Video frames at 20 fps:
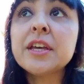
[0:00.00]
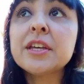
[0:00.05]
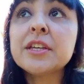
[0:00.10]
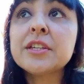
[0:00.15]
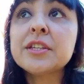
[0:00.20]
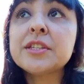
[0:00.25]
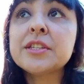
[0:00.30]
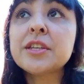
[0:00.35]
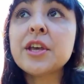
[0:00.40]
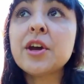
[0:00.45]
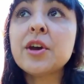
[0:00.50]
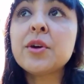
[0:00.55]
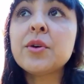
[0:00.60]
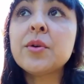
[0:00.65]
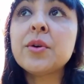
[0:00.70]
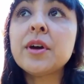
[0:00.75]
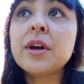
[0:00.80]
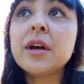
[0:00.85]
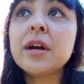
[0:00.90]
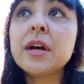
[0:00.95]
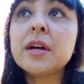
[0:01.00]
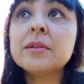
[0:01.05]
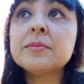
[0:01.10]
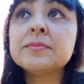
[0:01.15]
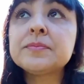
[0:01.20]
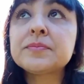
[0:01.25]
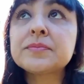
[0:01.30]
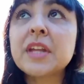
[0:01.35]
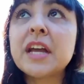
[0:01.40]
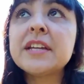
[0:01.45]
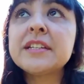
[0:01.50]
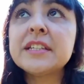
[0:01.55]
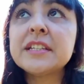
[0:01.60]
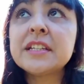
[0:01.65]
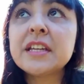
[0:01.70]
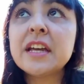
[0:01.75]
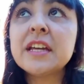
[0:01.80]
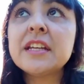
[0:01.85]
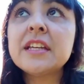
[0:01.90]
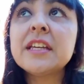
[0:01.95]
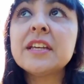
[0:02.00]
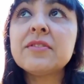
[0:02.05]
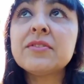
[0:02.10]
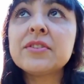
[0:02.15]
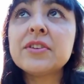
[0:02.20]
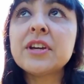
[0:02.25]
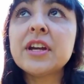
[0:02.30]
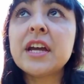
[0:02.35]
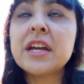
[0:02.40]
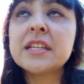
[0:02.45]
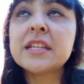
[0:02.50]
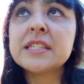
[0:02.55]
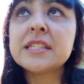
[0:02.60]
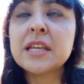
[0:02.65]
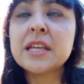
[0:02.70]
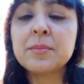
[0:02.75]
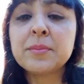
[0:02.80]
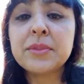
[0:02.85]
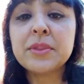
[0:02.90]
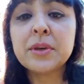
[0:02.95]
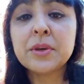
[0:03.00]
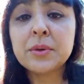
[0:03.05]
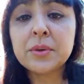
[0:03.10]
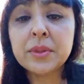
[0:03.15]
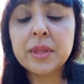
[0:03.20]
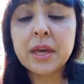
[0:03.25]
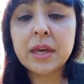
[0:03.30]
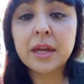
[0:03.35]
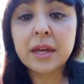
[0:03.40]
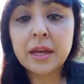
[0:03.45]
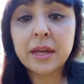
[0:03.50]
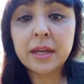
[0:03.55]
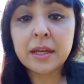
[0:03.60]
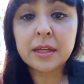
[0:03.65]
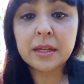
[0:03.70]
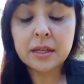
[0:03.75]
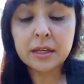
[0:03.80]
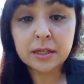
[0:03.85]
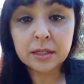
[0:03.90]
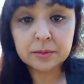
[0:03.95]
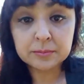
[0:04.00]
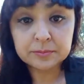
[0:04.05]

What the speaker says: So I did kind of give her a heads up, though, that I